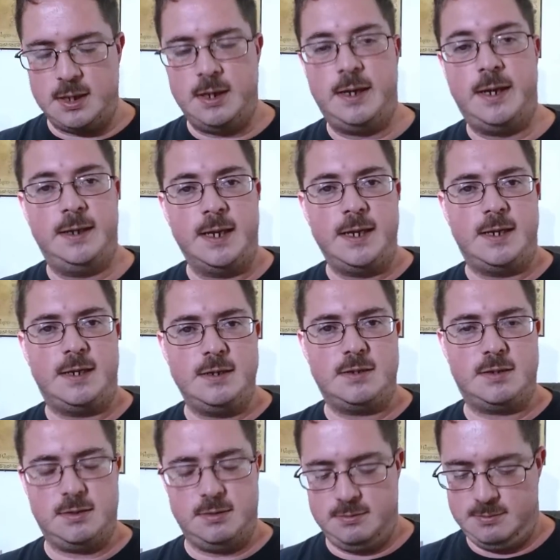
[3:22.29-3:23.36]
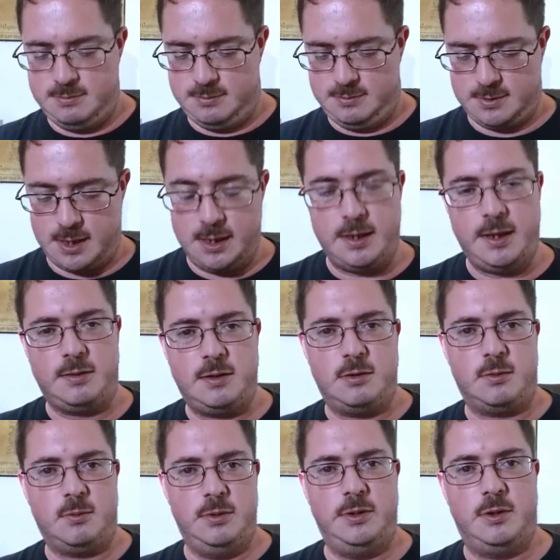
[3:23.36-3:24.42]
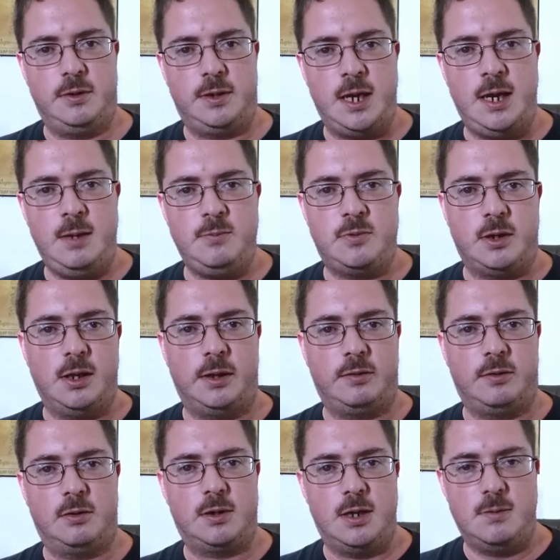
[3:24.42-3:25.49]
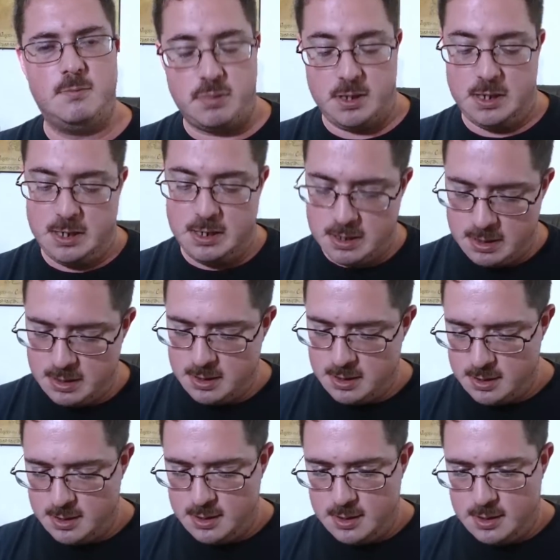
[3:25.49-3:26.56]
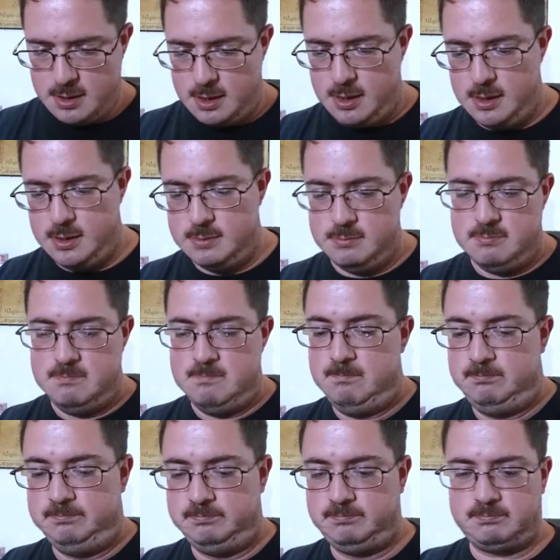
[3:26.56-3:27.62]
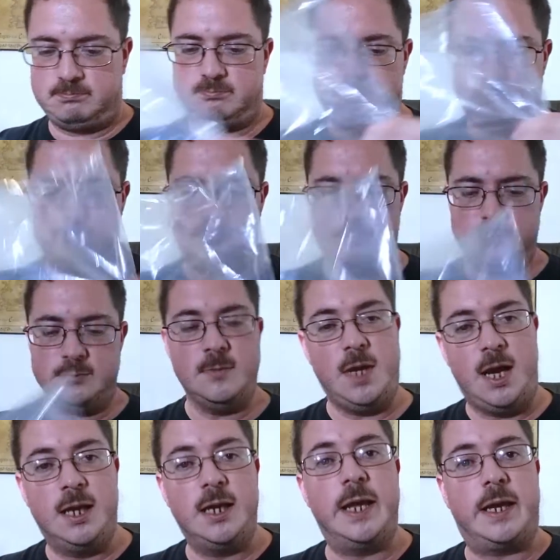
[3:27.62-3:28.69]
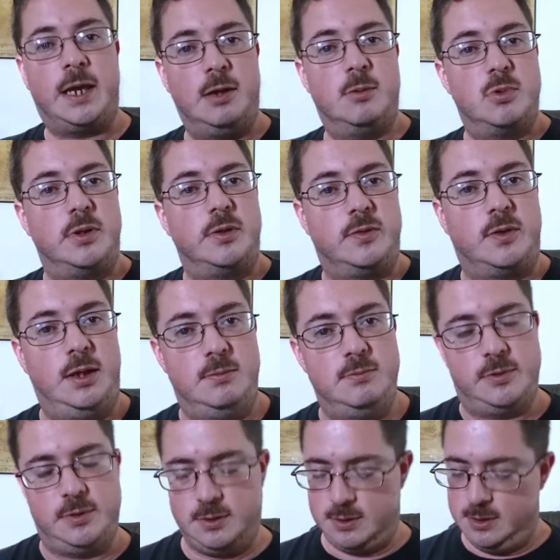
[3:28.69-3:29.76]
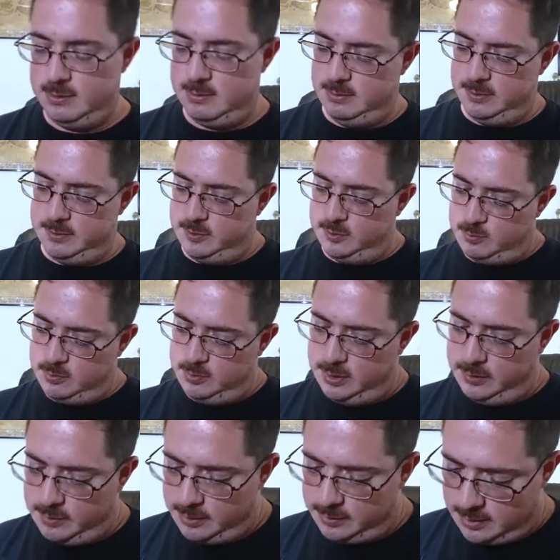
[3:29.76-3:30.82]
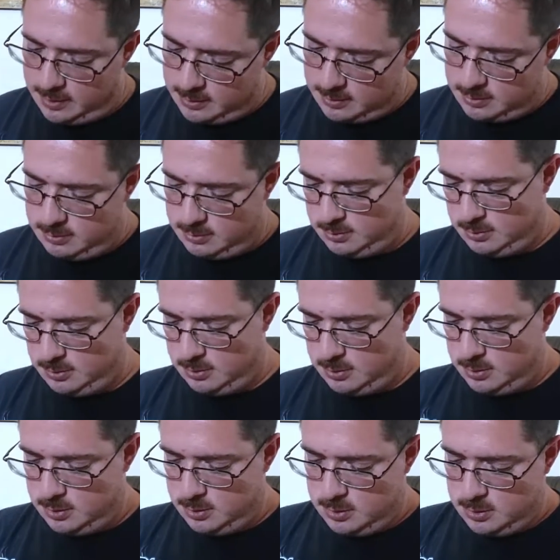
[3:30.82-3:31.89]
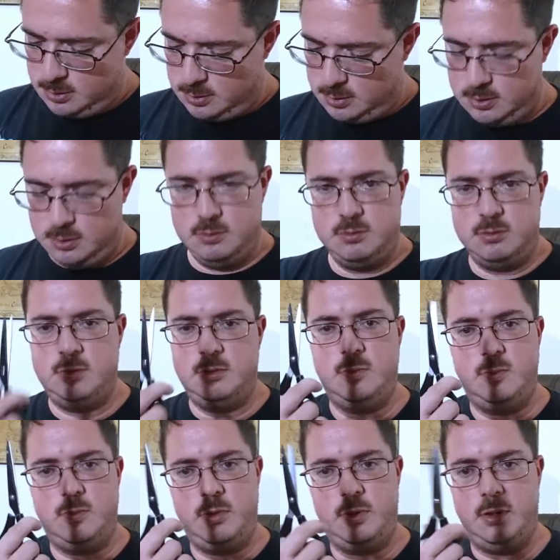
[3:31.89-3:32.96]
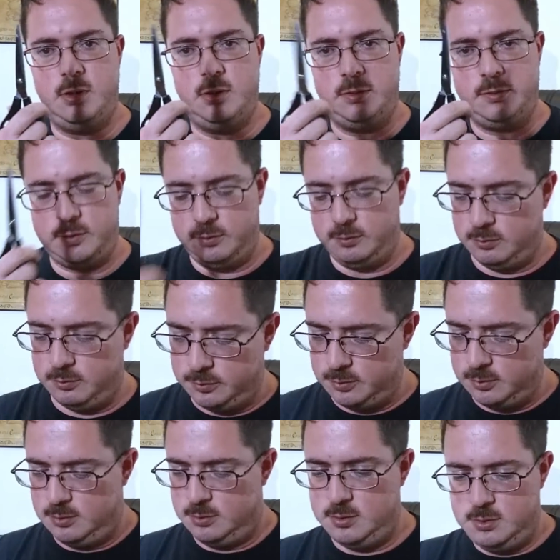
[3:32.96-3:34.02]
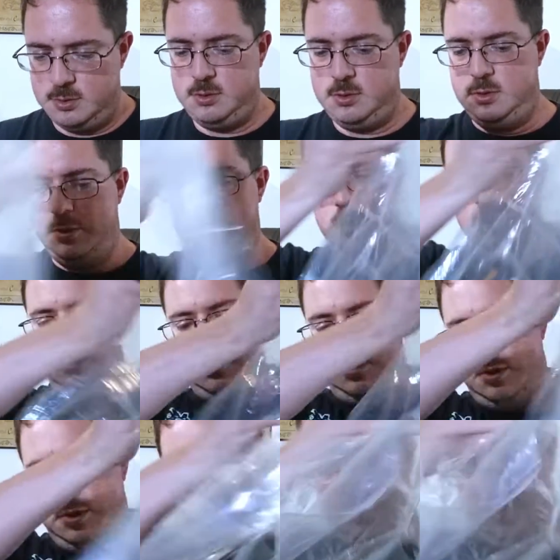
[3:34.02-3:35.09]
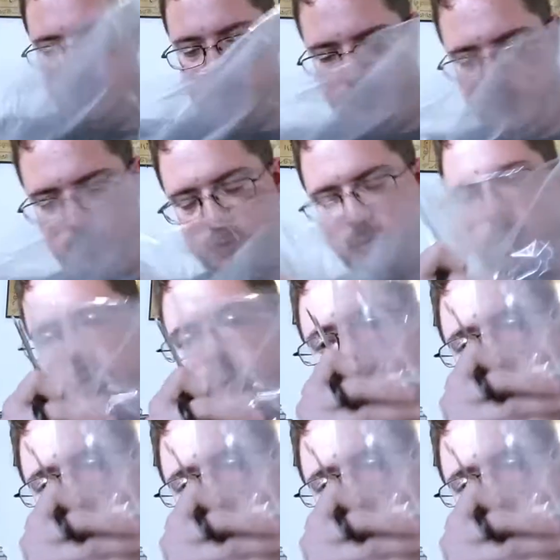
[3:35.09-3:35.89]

it's uh, I like it. I like their their games. I like their company. Um, I like harebrained schemes. Okay, let's just leave it at that. So, with the scissors, this is the